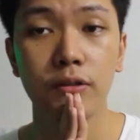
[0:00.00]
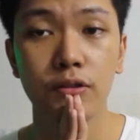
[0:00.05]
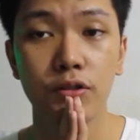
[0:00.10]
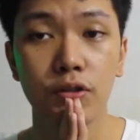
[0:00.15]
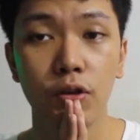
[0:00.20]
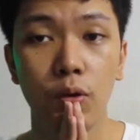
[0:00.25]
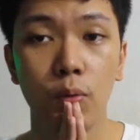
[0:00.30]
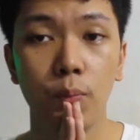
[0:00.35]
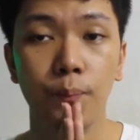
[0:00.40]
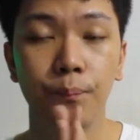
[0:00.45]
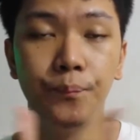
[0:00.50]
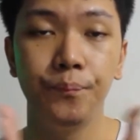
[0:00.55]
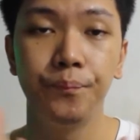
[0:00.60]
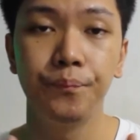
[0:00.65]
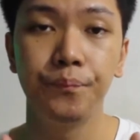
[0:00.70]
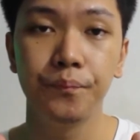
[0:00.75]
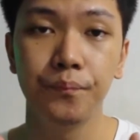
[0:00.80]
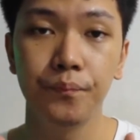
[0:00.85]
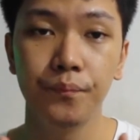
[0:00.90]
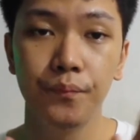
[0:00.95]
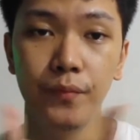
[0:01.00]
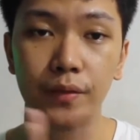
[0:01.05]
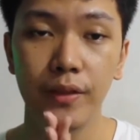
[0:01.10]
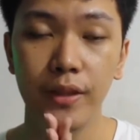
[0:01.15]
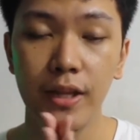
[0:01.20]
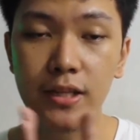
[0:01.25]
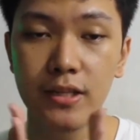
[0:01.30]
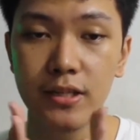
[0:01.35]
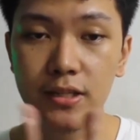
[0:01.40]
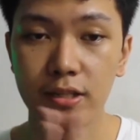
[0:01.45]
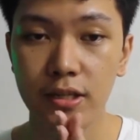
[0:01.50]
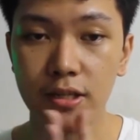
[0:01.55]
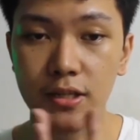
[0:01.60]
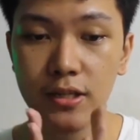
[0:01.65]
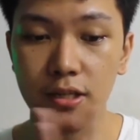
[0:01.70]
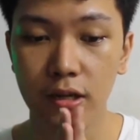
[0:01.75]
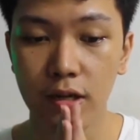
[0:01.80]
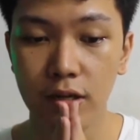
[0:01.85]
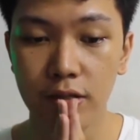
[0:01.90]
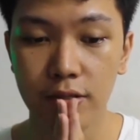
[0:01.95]
So let's
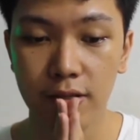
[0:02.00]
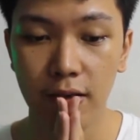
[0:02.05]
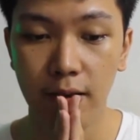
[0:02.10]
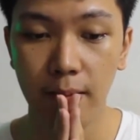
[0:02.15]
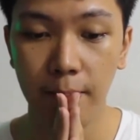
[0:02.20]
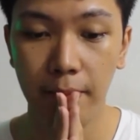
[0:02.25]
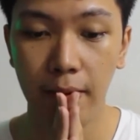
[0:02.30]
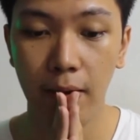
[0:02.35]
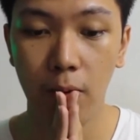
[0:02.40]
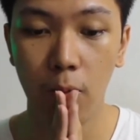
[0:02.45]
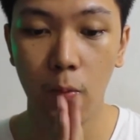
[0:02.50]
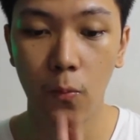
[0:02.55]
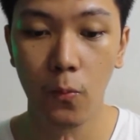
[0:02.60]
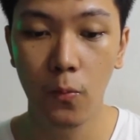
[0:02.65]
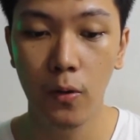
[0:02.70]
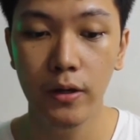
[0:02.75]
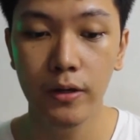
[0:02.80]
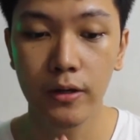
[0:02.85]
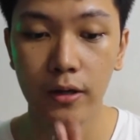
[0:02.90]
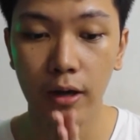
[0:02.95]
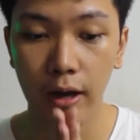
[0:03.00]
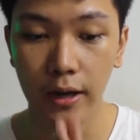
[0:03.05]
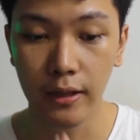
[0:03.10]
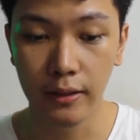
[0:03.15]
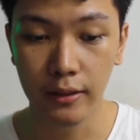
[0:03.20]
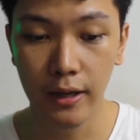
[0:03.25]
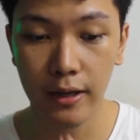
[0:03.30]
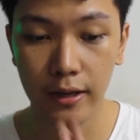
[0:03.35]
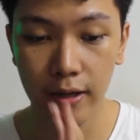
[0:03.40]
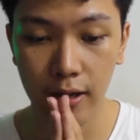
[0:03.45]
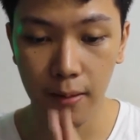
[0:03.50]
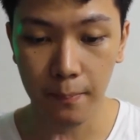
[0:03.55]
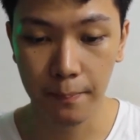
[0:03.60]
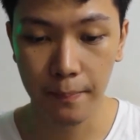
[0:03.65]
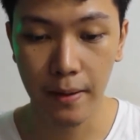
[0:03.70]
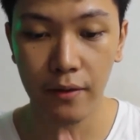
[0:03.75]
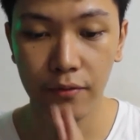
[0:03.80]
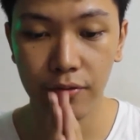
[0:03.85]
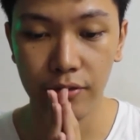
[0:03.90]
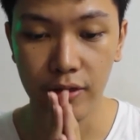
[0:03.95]
discuss about what I like
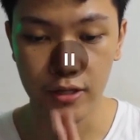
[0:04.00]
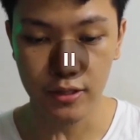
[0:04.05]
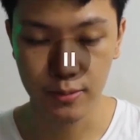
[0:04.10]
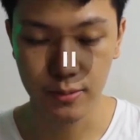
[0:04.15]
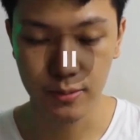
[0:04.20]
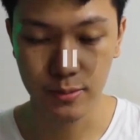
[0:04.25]
about this.